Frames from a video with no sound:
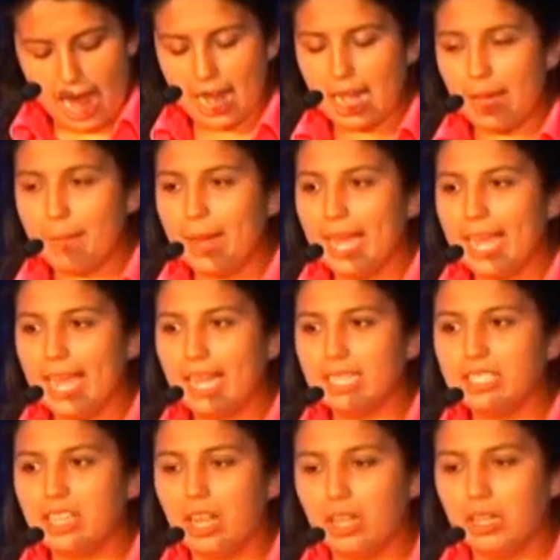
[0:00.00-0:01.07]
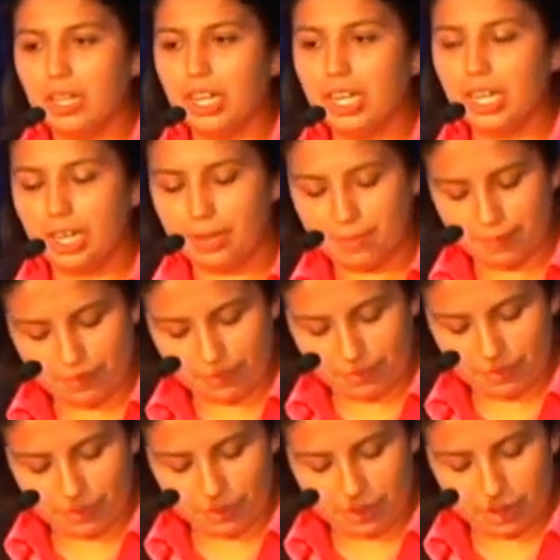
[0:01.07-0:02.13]
and I'm a hands-on learner.
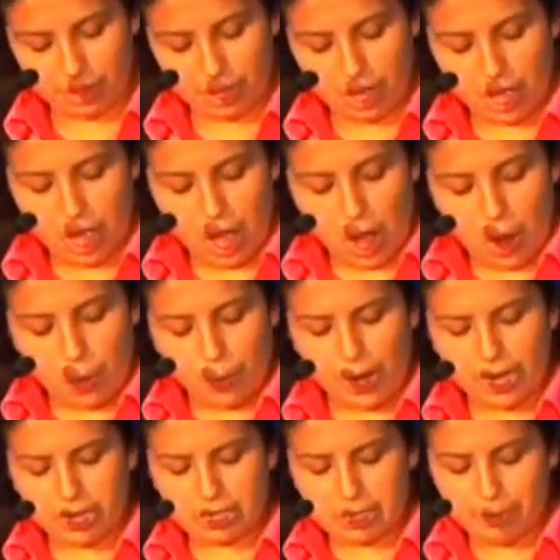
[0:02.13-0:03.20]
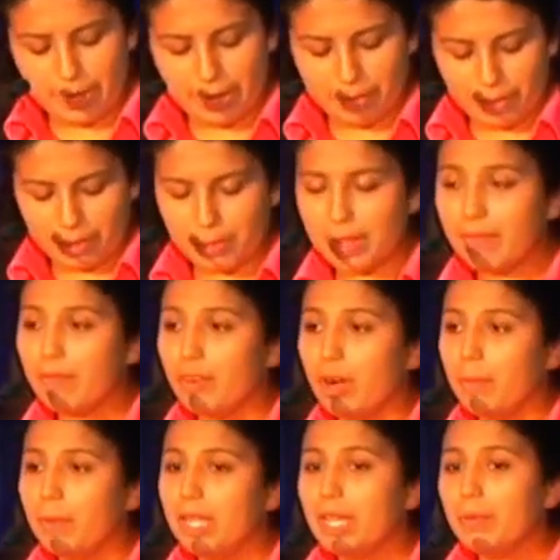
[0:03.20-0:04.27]
When you speak with me
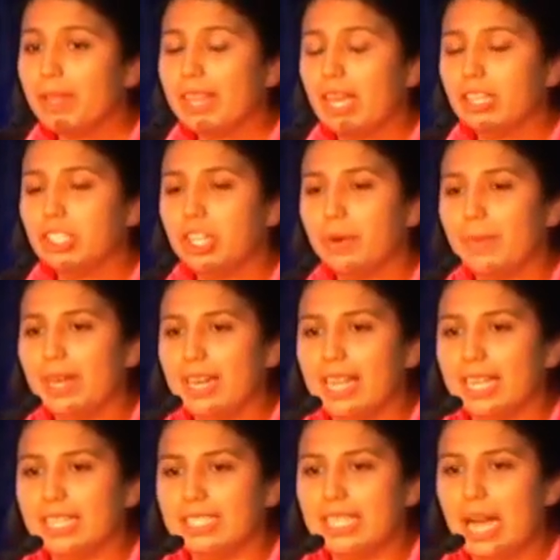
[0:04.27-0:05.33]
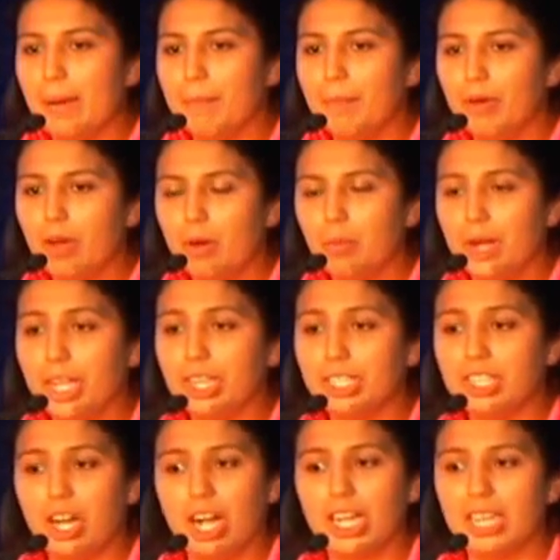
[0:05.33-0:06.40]
verbally without showing me an example of what you're
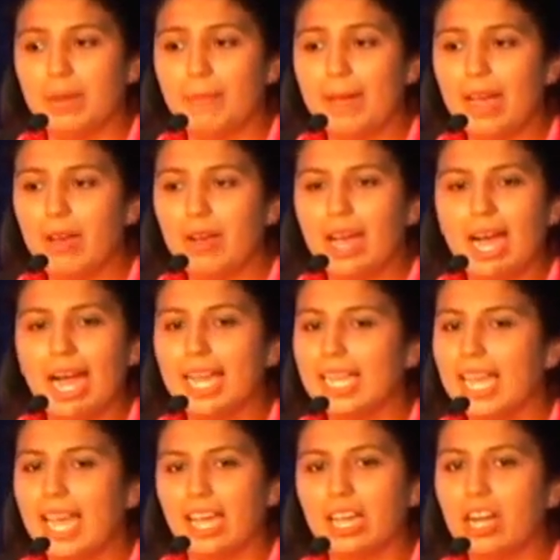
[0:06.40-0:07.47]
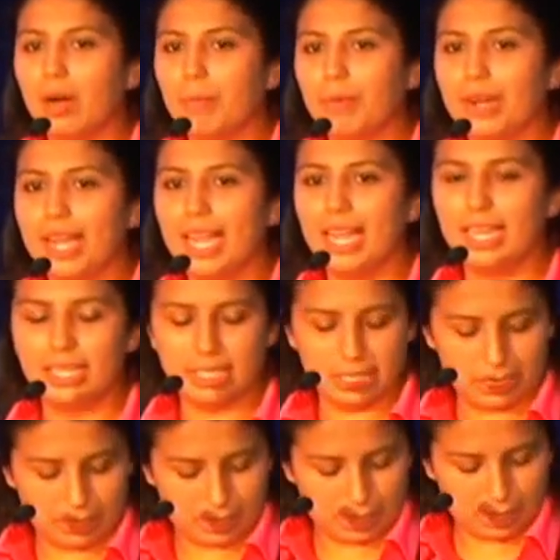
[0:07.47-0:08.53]
talking about, I can't
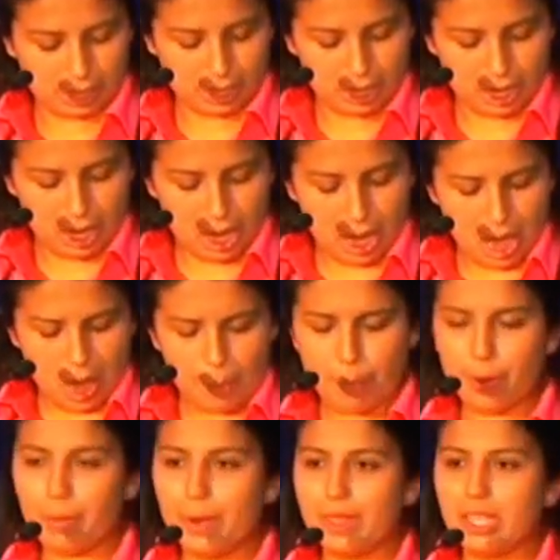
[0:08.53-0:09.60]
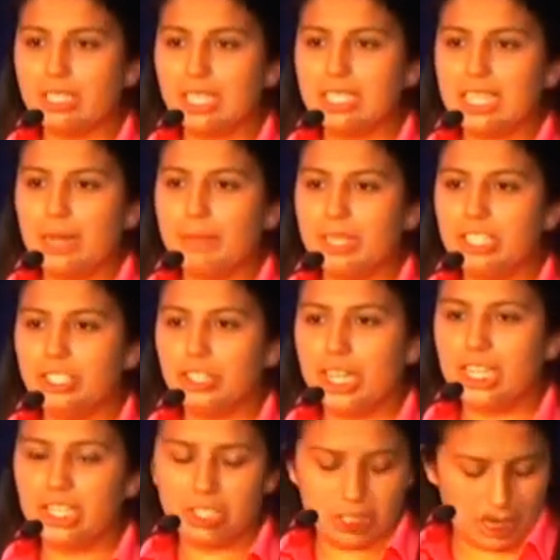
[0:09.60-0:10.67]
comprehend. But when there's a
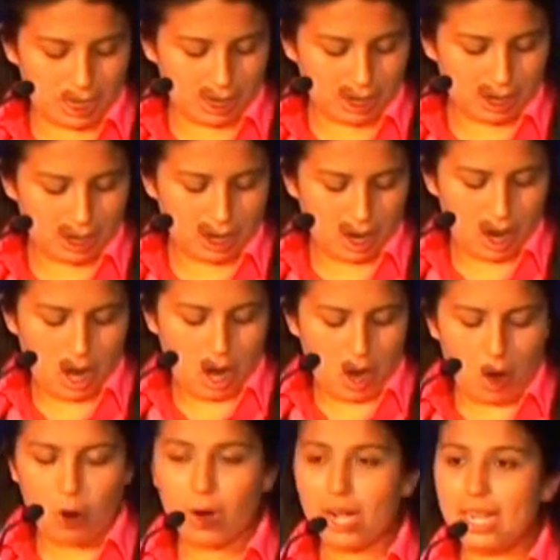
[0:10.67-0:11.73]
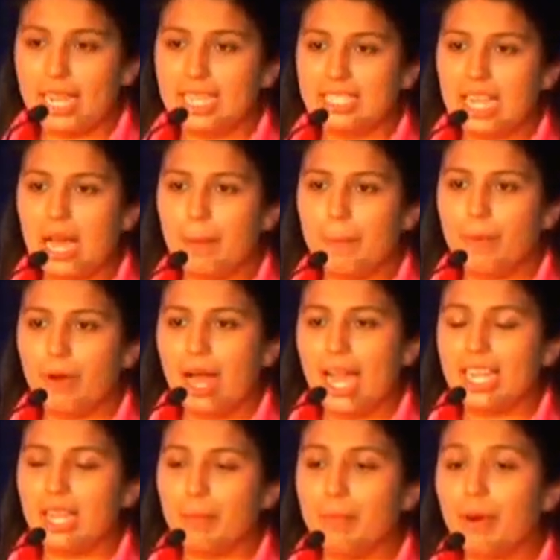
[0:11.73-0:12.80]
demonstration or an example,
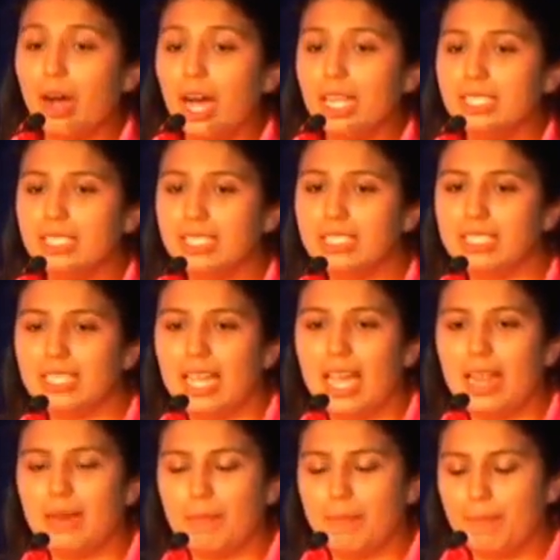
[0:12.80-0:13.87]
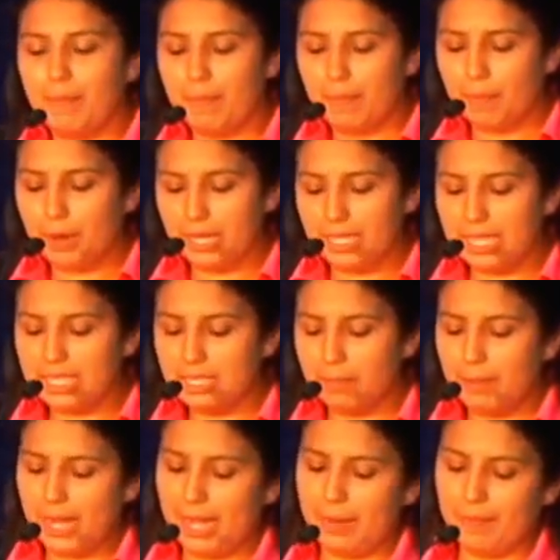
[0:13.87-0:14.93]
I can process and
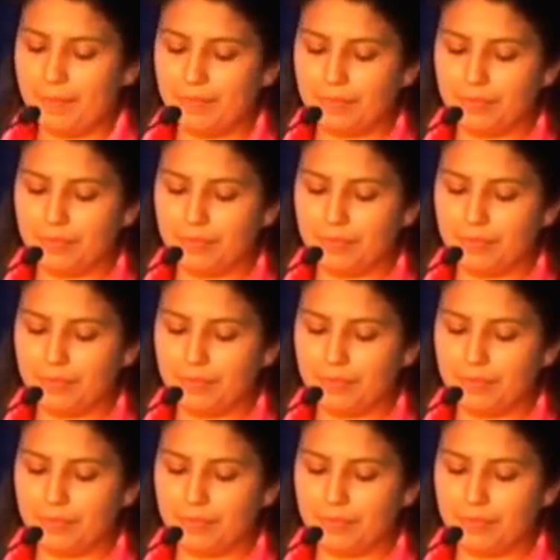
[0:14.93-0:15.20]
participate.